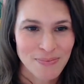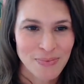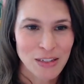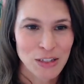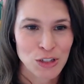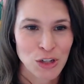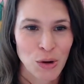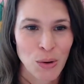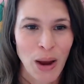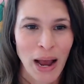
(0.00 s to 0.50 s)

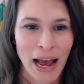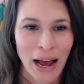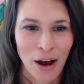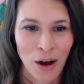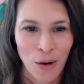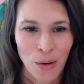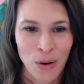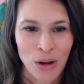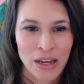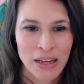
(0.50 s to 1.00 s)
so
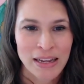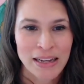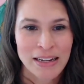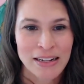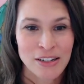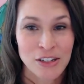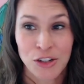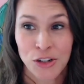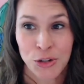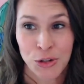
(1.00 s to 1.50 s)
how
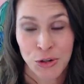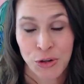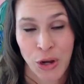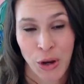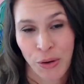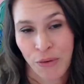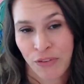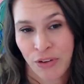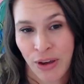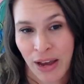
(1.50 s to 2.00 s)
do you
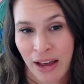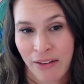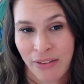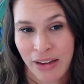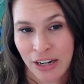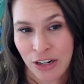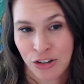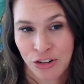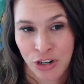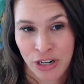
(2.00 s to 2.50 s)
know if you have
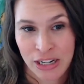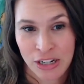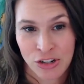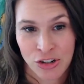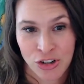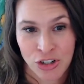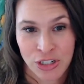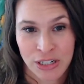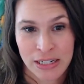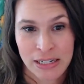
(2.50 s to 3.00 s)
extra
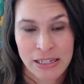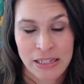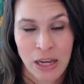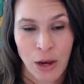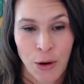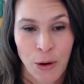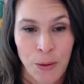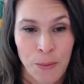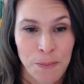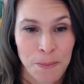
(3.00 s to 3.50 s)
estrogen
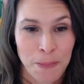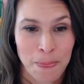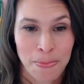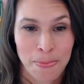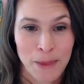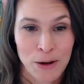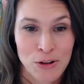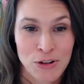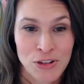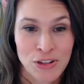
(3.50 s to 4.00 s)
so
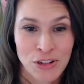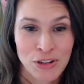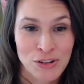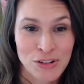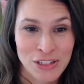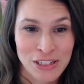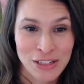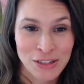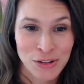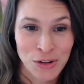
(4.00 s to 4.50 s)
there's there's
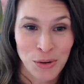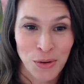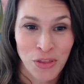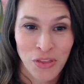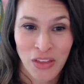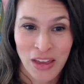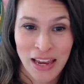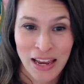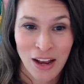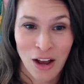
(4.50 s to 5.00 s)
this little
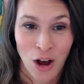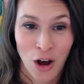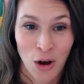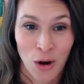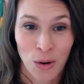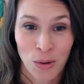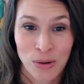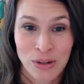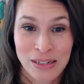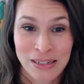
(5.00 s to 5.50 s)
thing
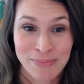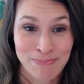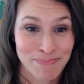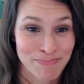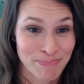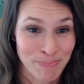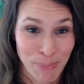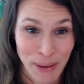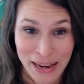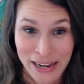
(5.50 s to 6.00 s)
called
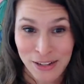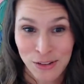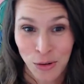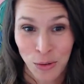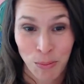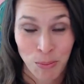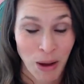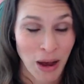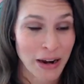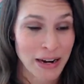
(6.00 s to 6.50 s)
basal
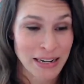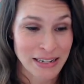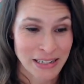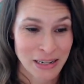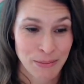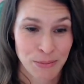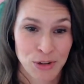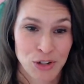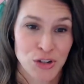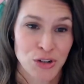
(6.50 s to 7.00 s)
body
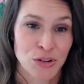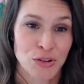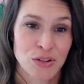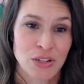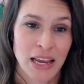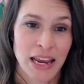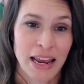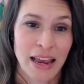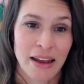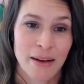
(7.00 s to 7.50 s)
temperatures
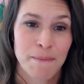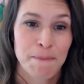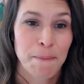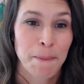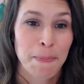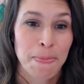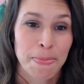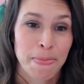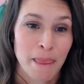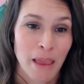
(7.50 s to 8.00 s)
and
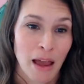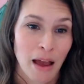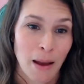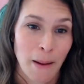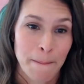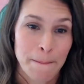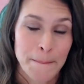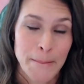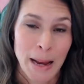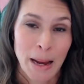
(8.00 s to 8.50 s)

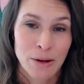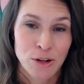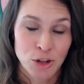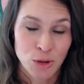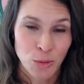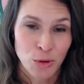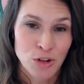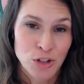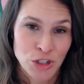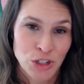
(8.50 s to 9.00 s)
um, i
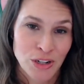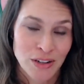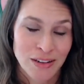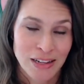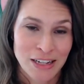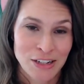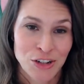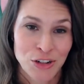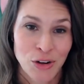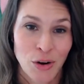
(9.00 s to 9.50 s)
do want to
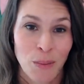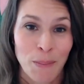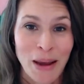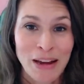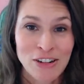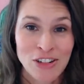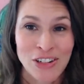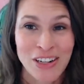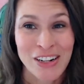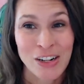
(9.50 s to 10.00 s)
let you know i'm
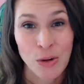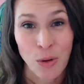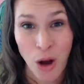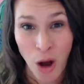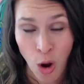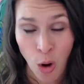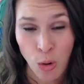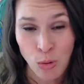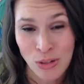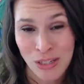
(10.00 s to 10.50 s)
actually going to do a
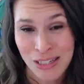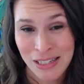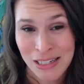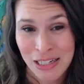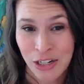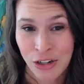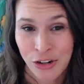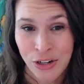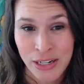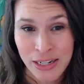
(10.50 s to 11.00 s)
whole
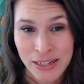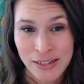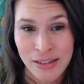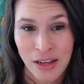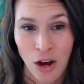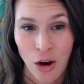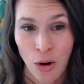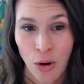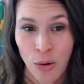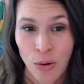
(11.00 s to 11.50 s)
series
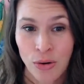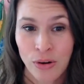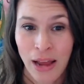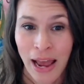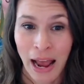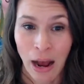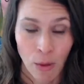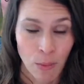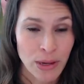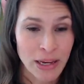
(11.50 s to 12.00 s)
on
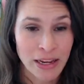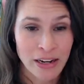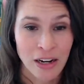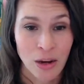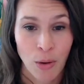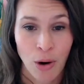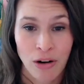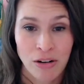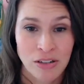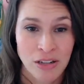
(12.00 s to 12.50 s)
how we can
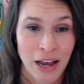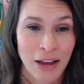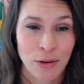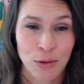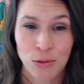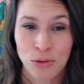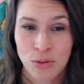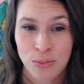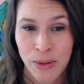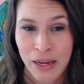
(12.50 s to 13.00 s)
know our
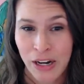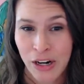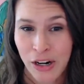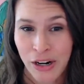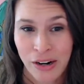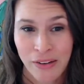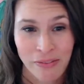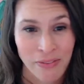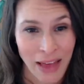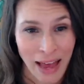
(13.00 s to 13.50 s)
cycles
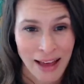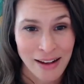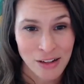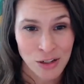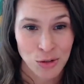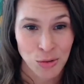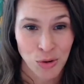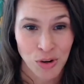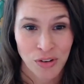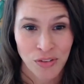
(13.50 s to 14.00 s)
better that
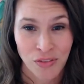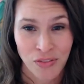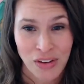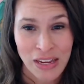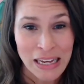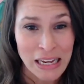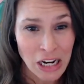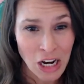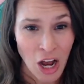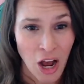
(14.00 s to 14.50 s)
sort of
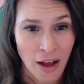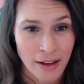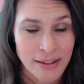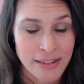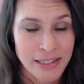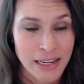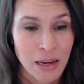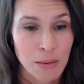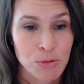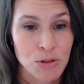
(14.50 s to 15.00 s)

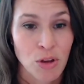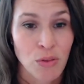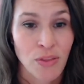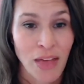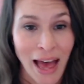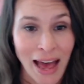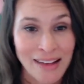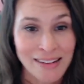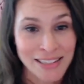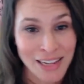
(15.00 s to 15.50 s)
concept so
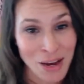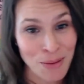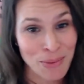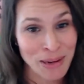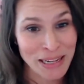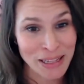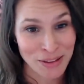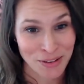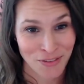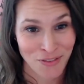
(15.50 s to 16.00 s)
that's
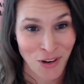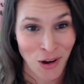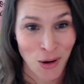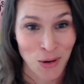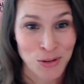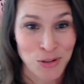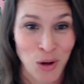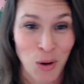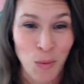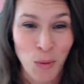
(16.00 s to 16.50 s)
coming in the
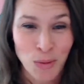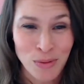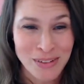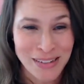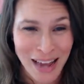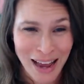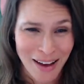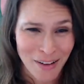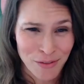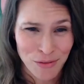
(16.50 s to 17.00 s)
fall so i won't
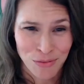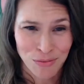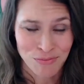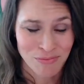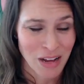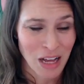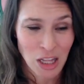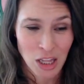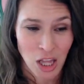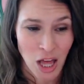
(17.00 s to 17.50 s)
dive
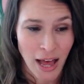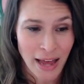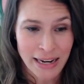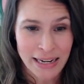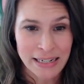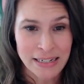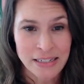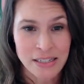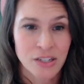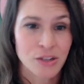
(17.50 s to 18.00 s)
a lot
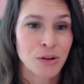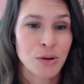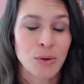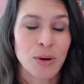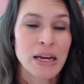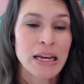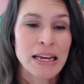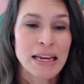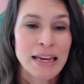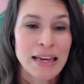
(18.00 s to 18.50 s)
into
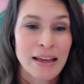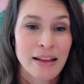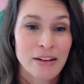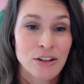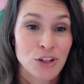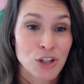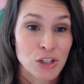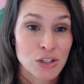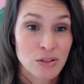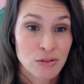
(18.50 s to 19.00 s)

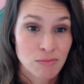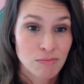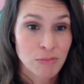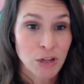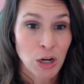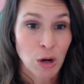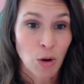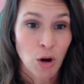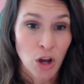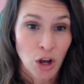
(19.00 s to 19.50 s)
just you
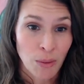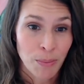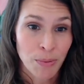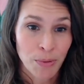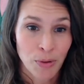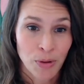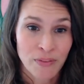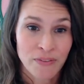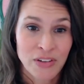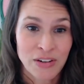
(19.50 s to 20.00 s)
know a
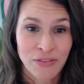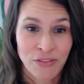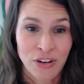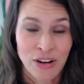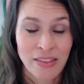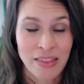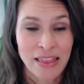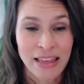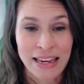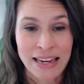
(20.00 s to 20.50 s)
couple of
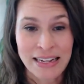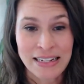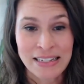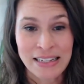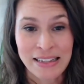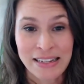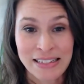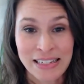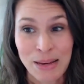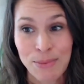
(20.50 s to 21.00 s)
different things
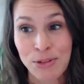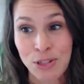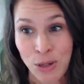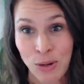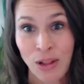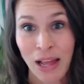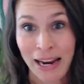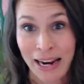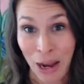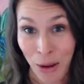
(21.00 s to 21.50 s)
in this episode
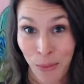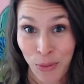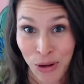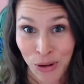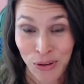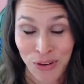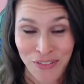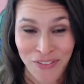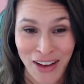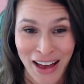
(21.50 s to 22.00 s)
like i
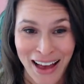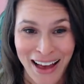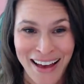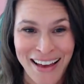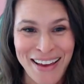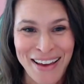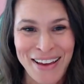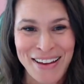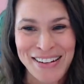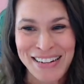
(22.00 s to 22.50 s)
will if i
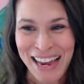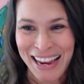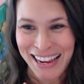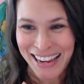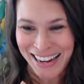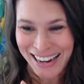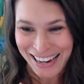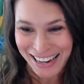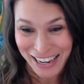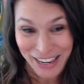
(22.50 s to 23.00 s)
take
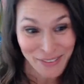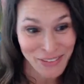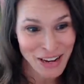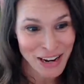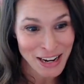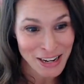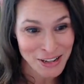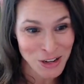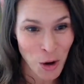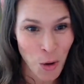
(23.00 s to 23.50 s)
it and give it
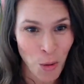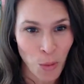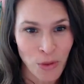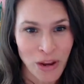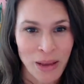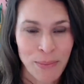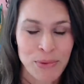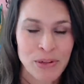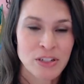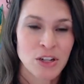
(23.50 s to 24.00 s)
its own
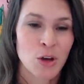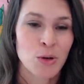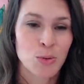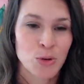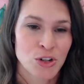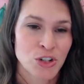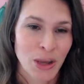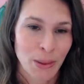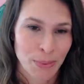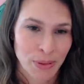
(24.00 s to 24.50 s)
episode
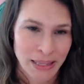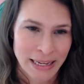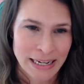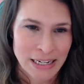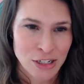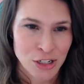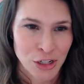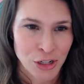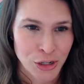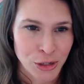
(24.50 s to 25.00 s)
which i
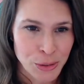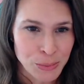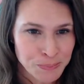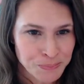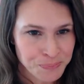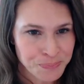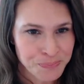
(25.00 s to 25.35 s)
plan to do